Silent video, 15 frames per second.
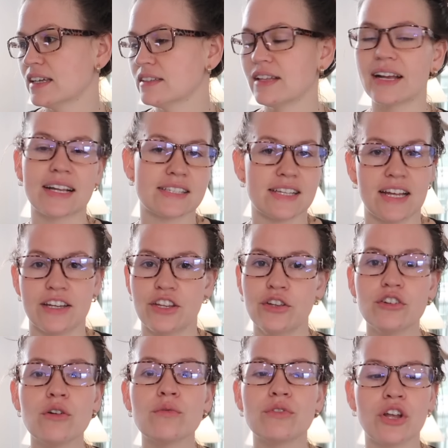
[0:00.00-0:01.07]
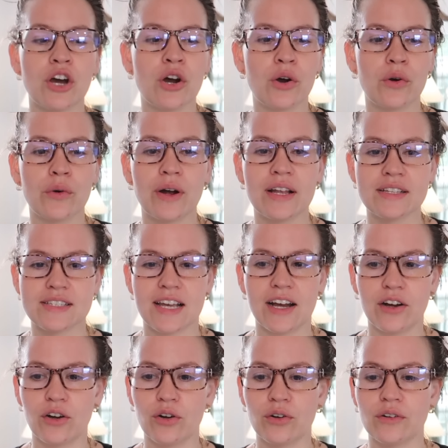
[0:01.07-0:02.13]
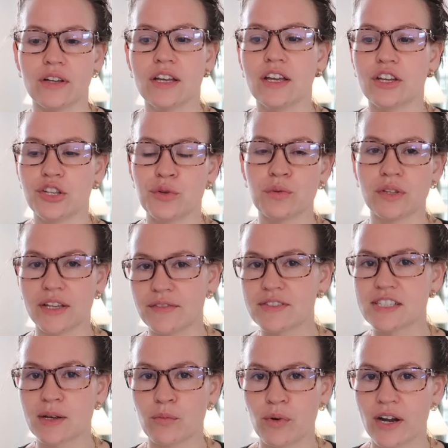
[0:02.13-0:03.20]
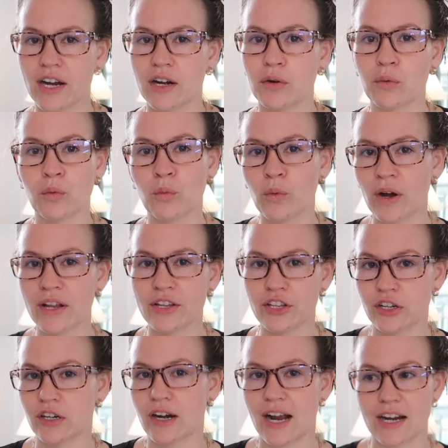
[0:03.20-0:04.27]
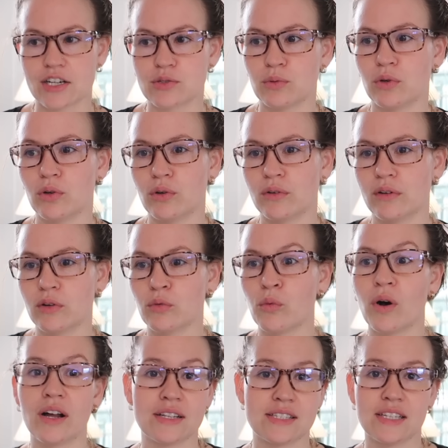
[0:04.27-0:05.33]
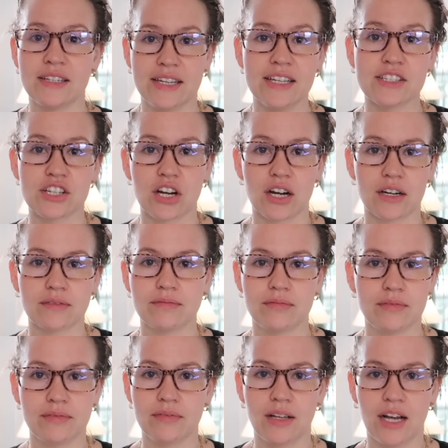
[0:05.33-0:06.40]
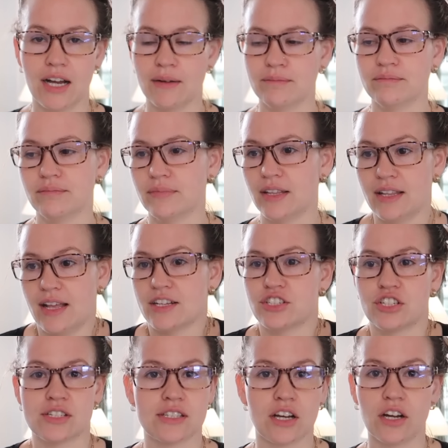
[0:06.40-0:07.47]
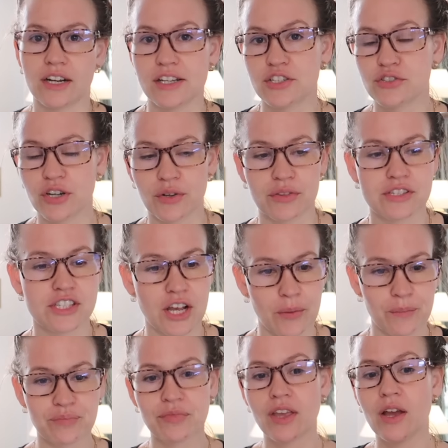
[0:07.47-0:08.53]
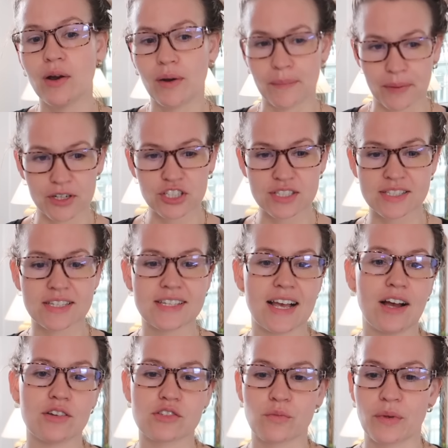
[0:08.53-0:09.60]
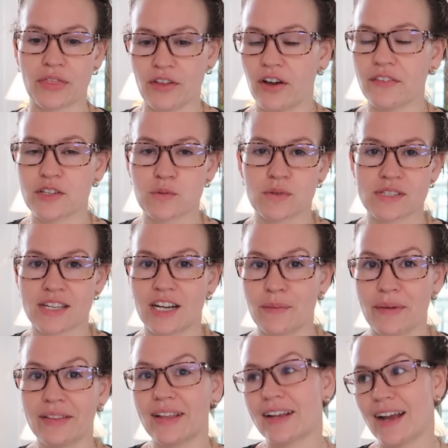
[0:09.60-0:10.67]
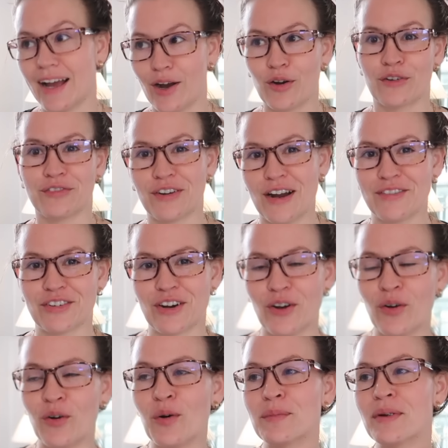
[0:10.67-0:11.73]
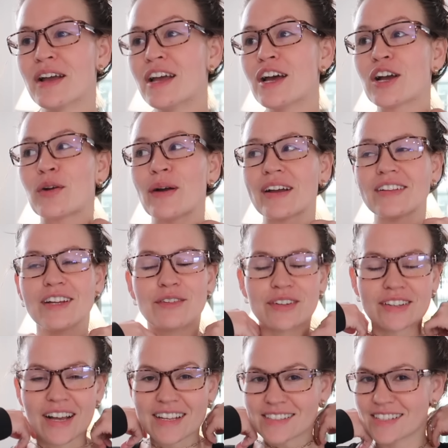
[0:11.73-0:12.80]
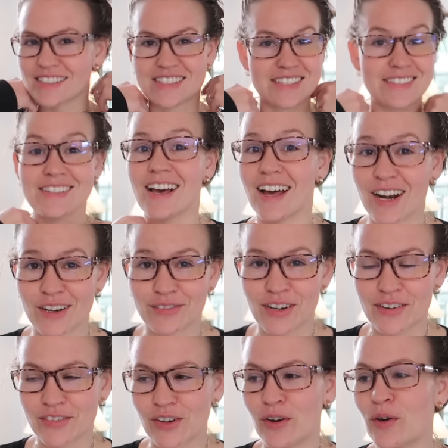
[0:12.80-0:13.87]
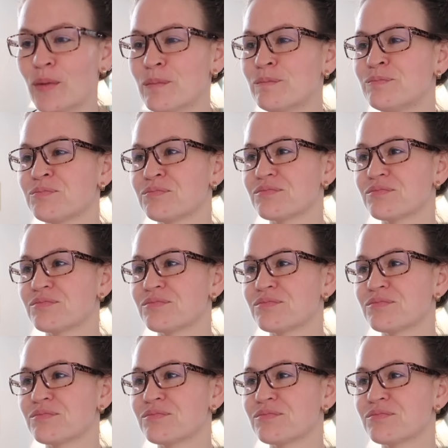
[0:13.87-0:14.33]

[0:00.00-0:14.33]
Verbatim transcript: like I said, you don't know until you live somewhere what your actual wants and needs are. Um, and that's just the honest truth. So purchased this house. We thought this was gonna be like our forever home. Quickly realized this is not our forever home.